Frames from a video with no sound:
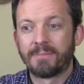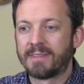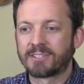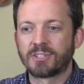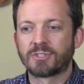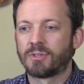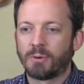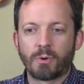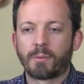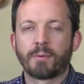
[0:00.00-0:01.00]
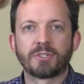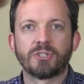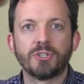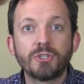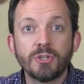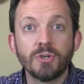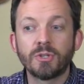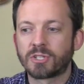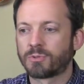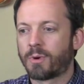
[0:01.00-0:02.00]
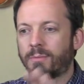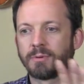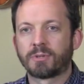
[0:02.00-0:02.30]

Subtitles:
This is what we want you to do. This is what we